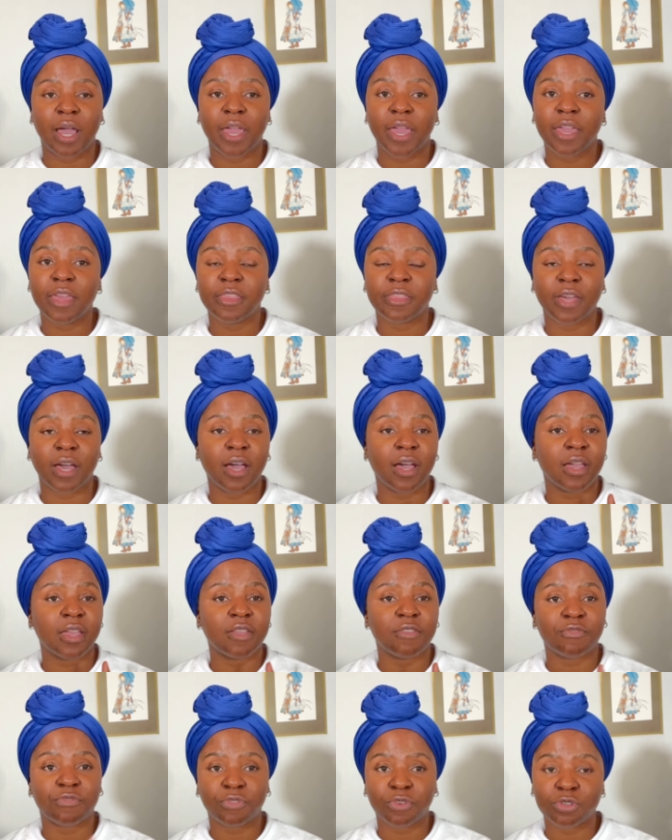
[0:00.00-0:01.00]
either
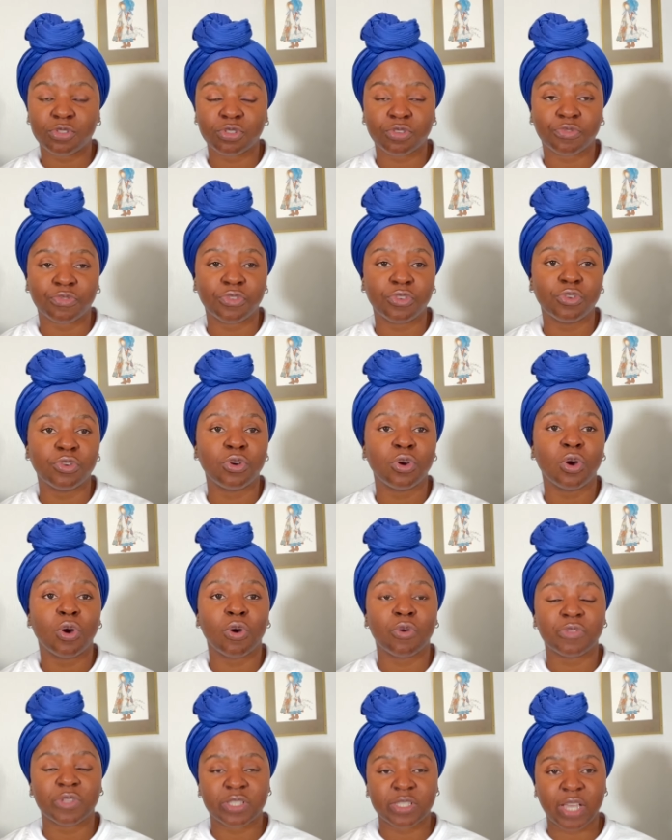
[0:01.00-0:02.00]
in front of you,
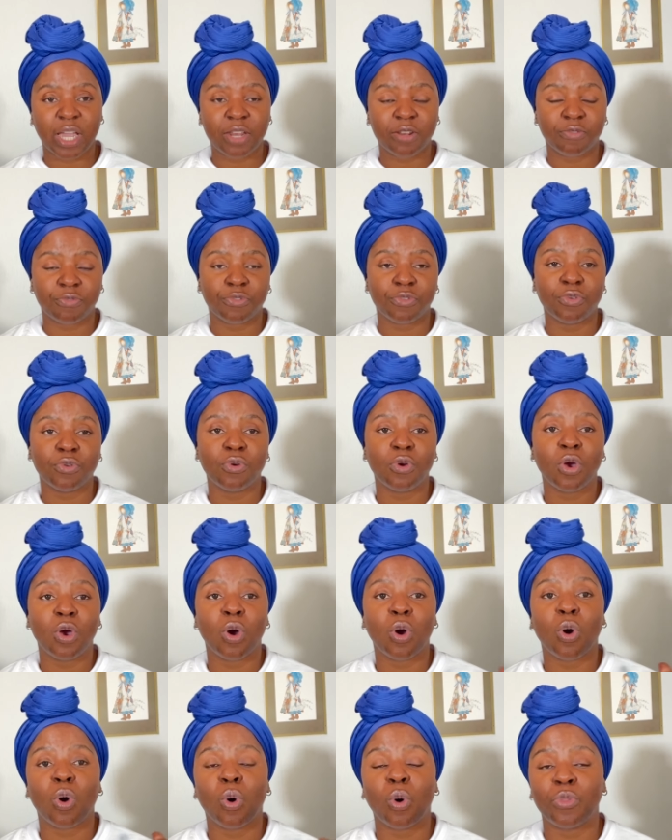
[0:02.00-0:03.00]
on the side of you,
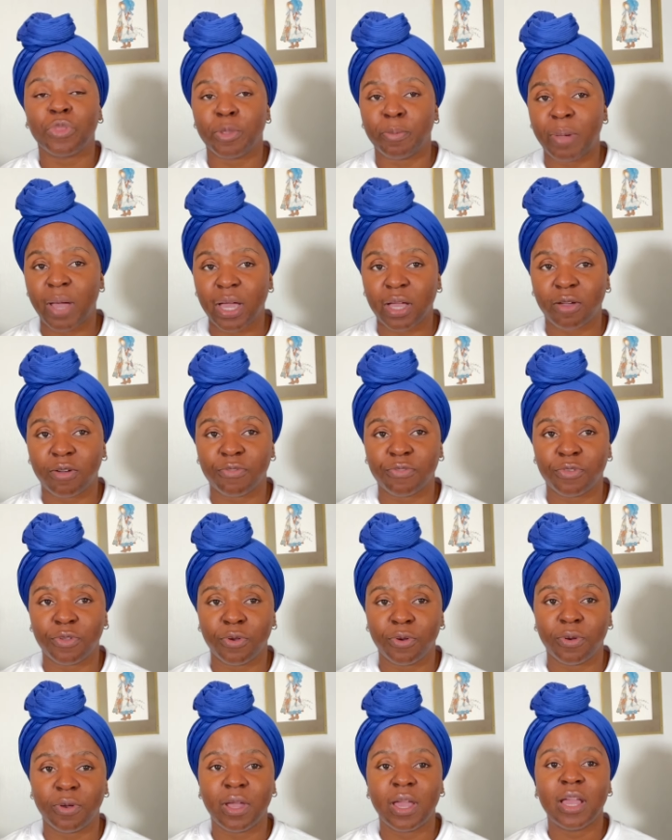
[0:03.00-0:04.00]
or on the back of you.
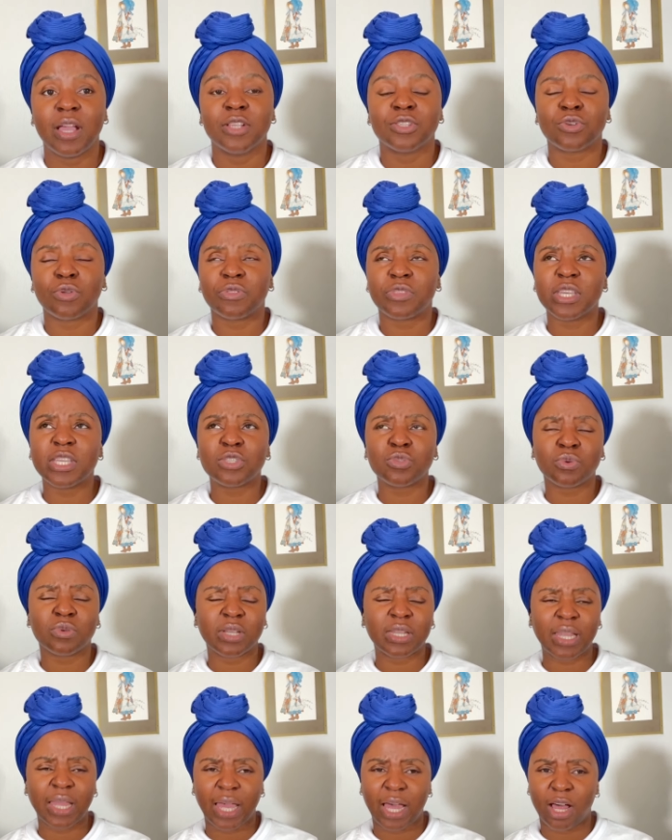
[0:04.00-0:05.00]
So this will
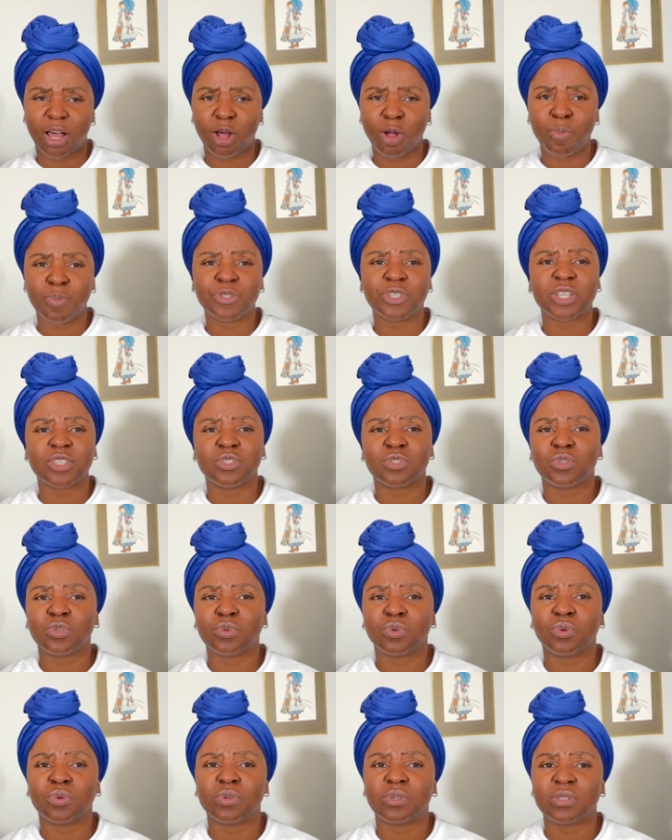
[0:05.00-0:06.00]
really help just
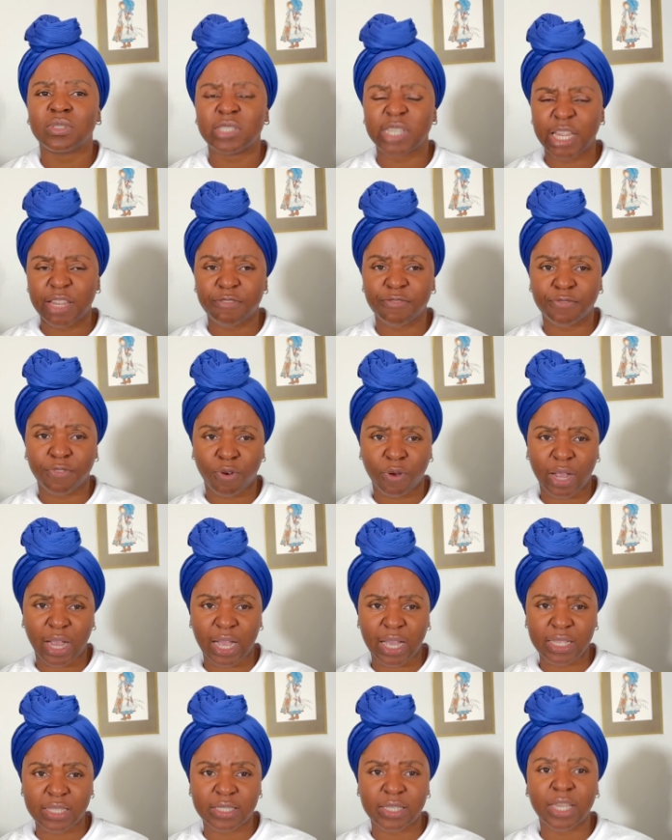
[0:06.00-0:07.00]
to stay
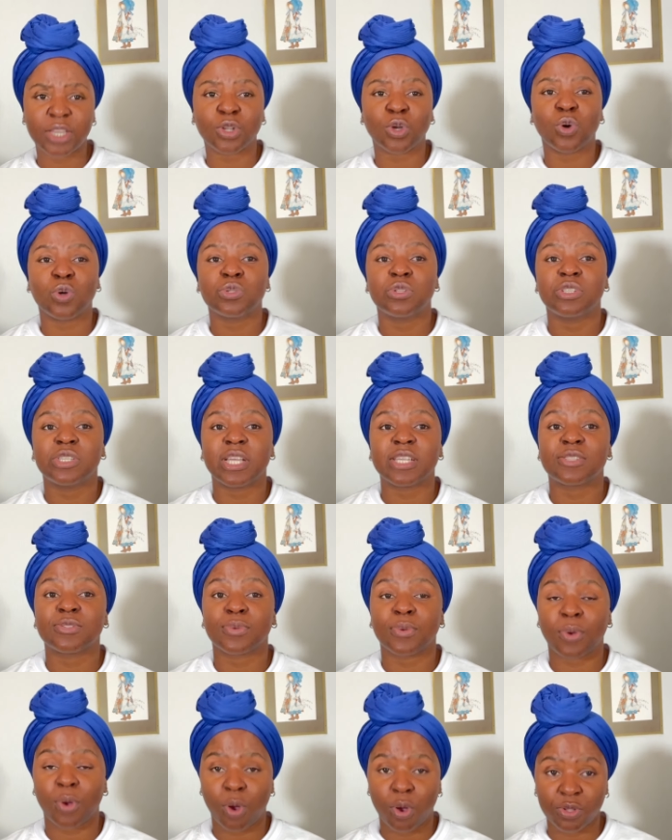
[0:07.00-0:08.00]
focused and also just to
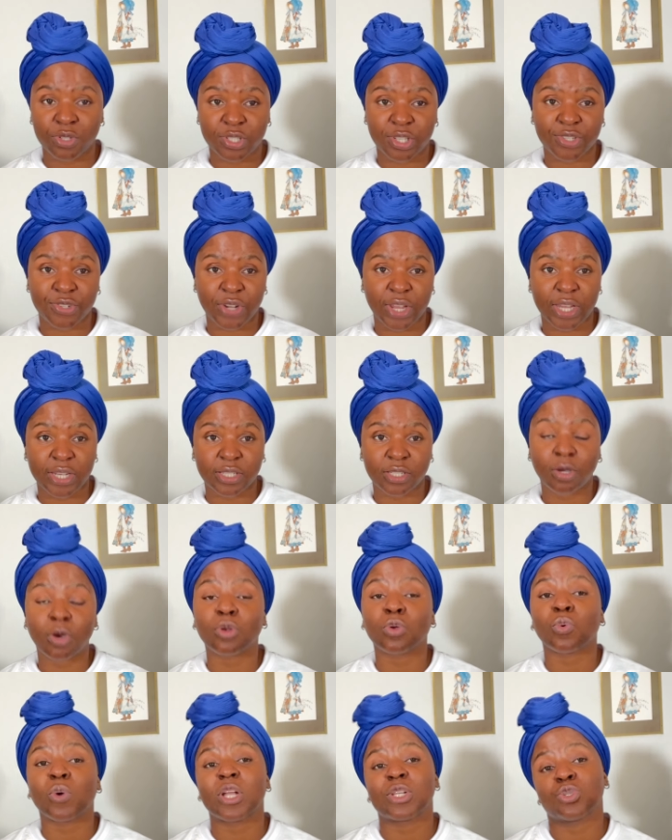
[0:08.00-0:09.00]
concentrate
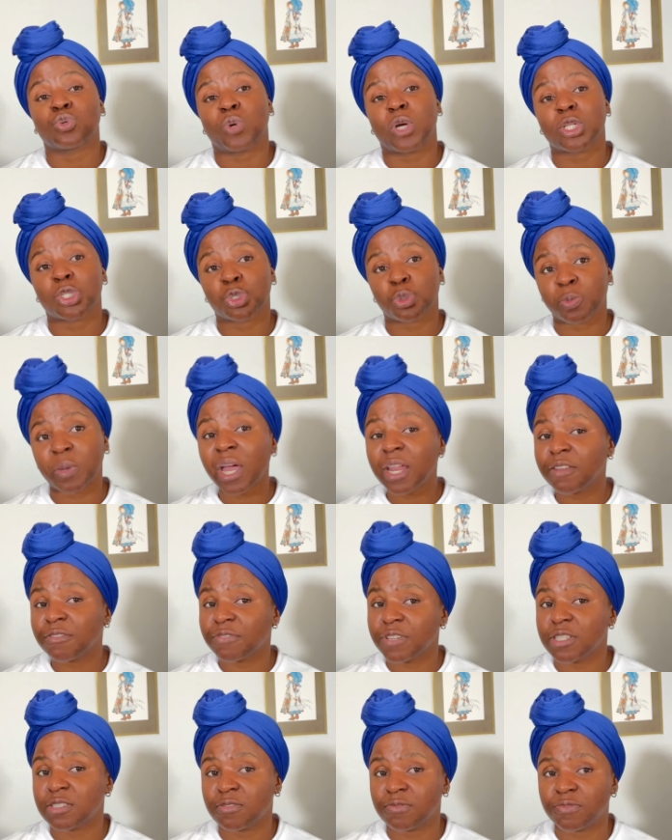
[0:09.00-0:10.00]
on what you want to
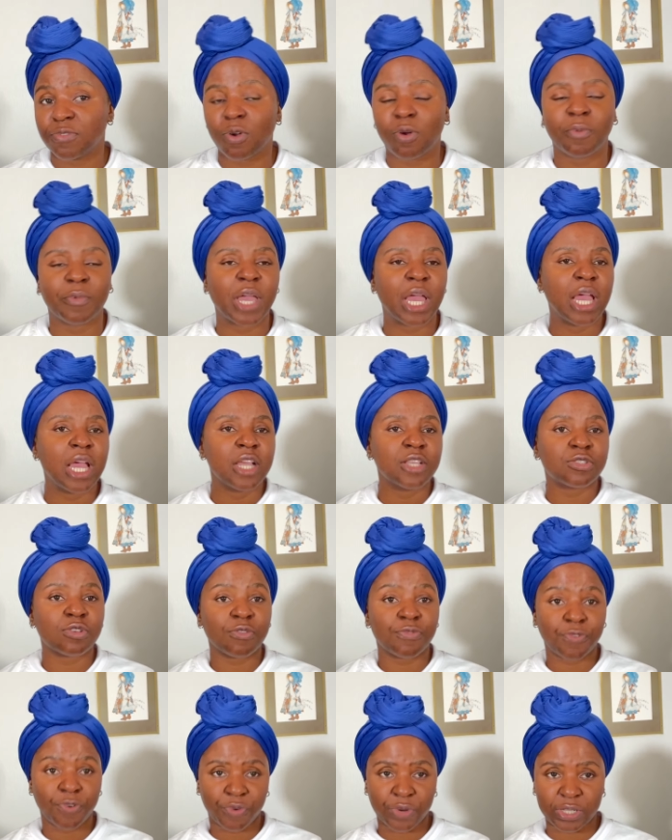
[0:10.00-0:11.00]
manifest for. So
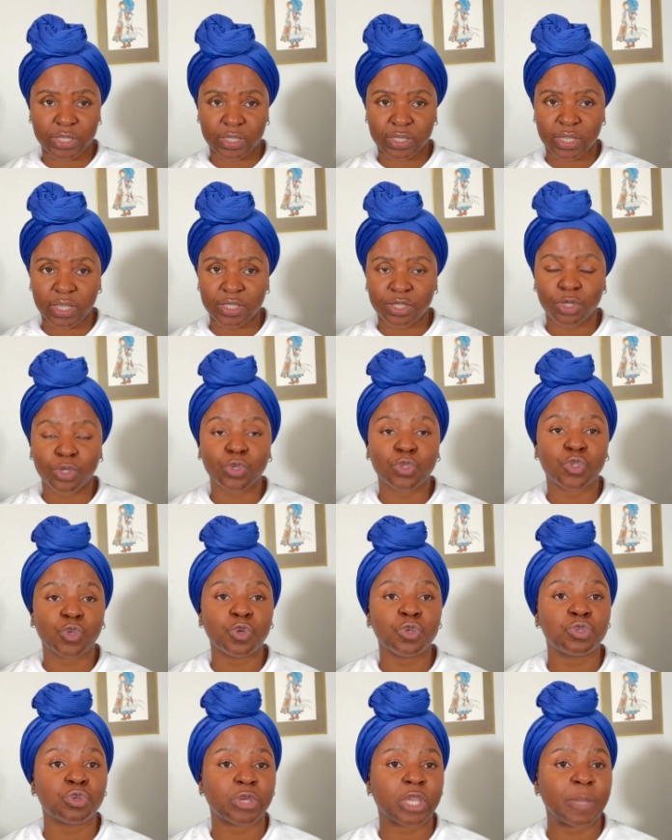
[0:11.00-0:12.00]
for instance, you
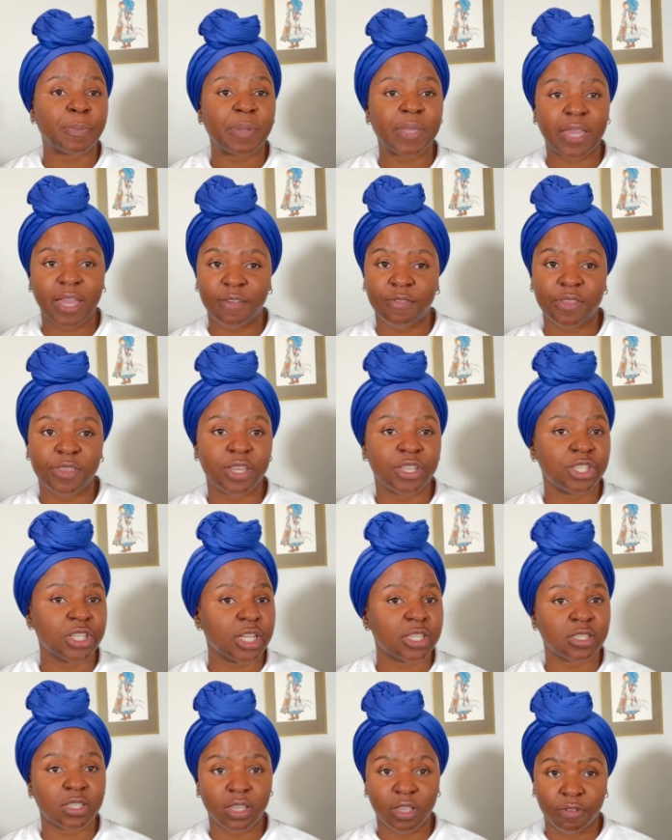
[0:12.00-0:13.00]
choose to keeping everything
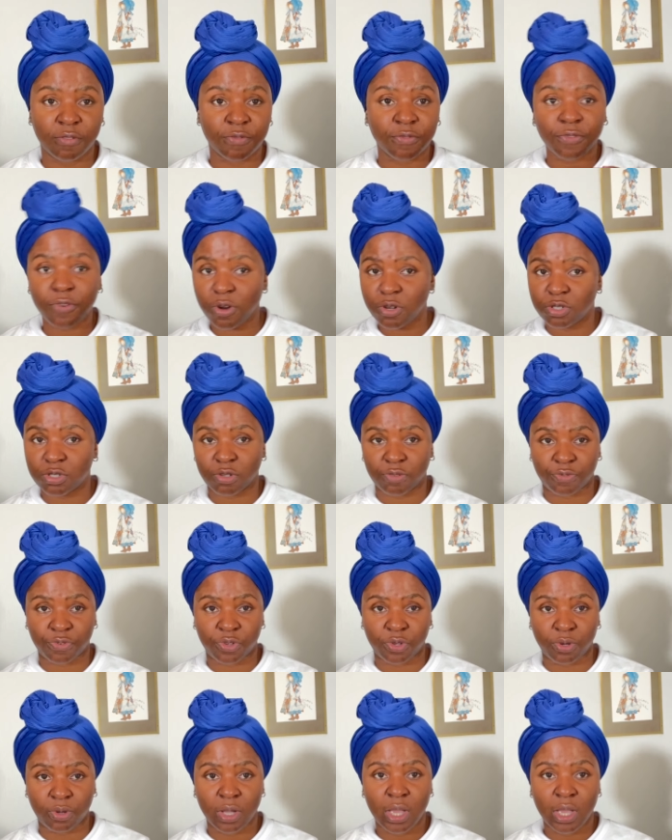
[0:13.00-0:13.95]
just in front of you.